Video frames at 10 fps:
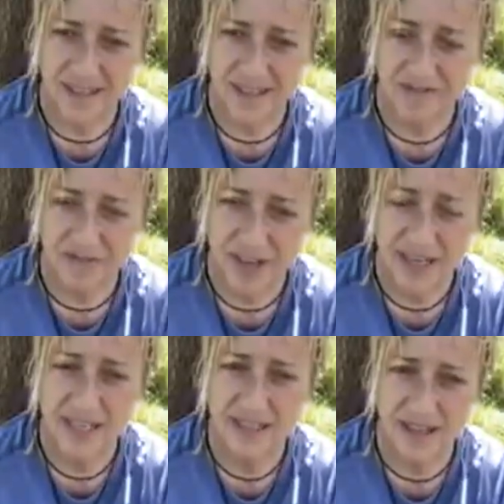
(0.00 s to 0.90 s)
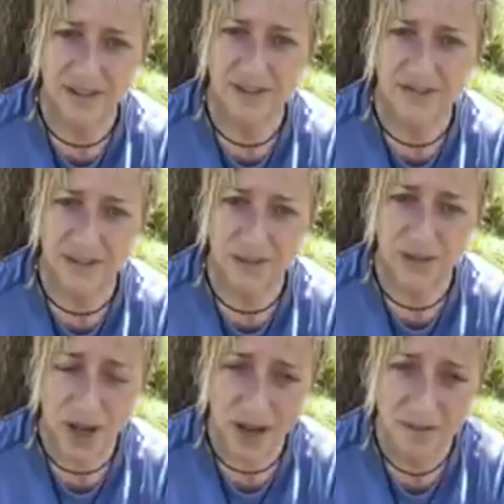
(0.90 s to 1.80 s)
it really does feel
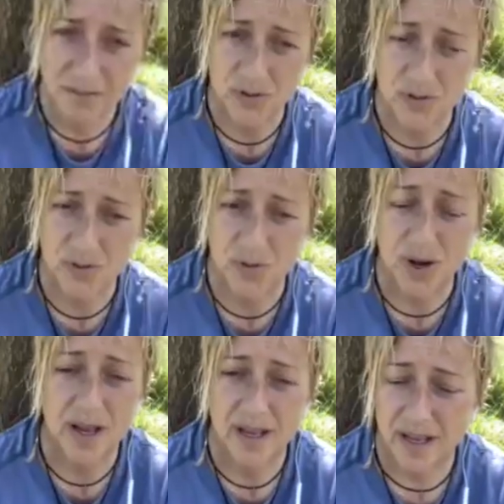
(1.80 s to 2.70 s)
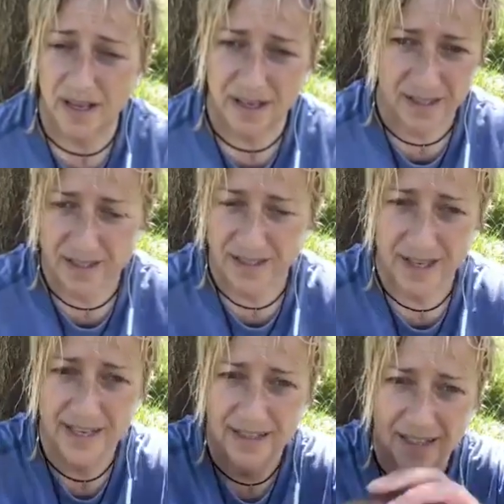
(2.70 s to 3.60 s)
time to
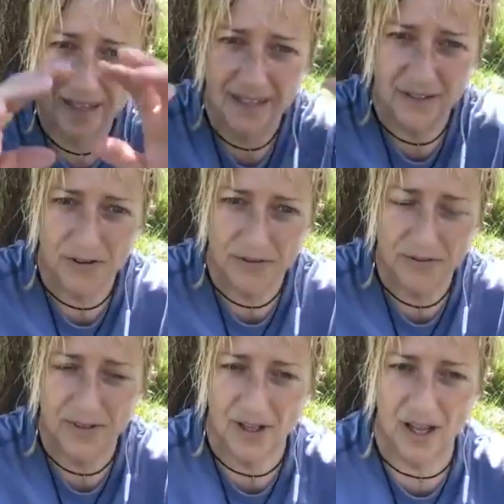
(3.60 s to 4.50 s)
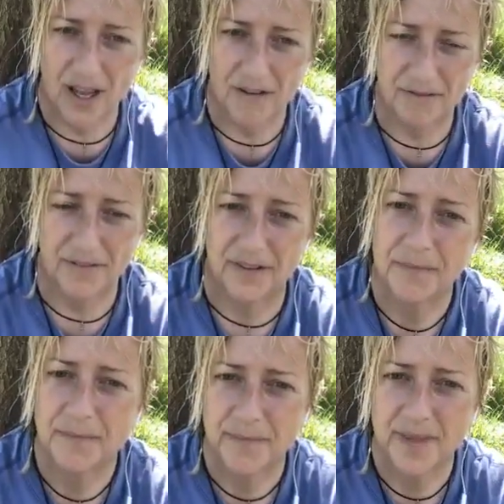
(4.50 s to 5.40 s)
take the lid off love
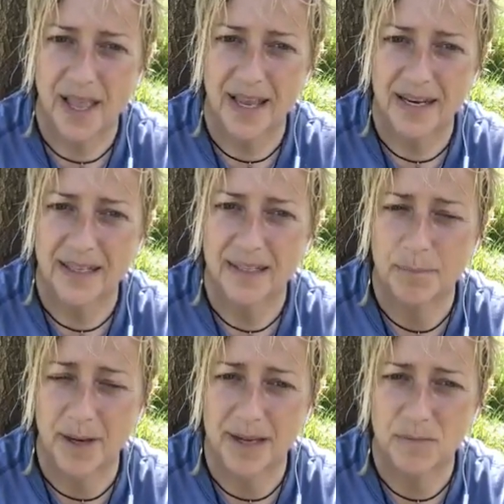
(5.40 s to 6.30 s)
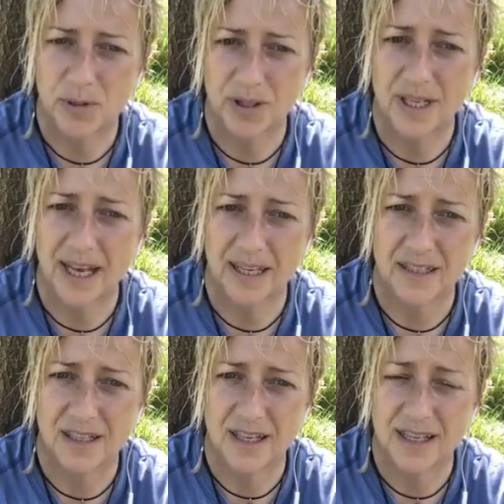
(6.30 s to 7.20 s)
and explain what it
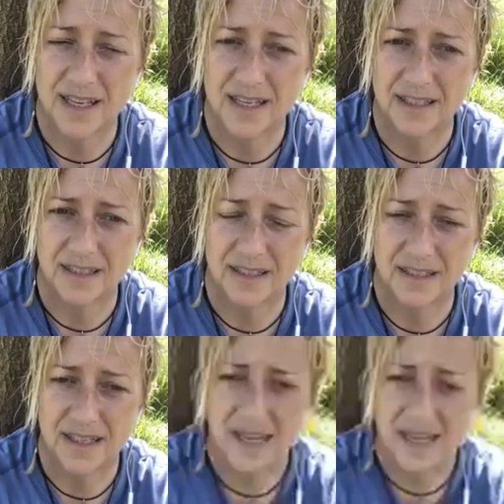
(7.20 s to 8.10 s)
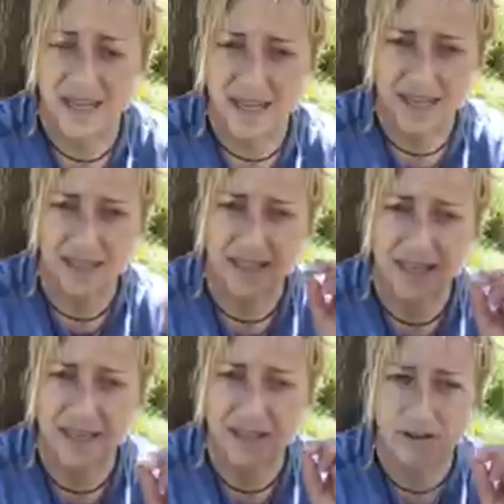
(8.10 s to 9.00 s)
actually is in a
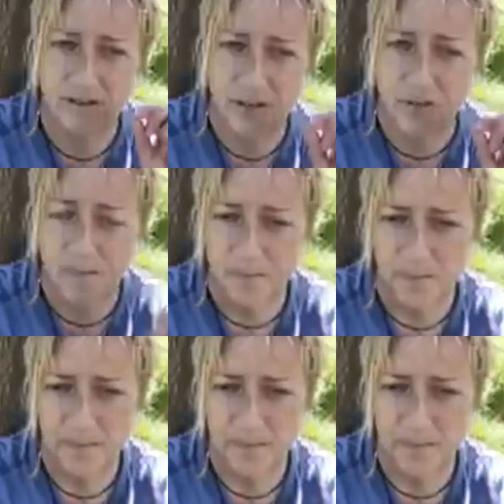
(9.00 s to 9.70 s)
data form.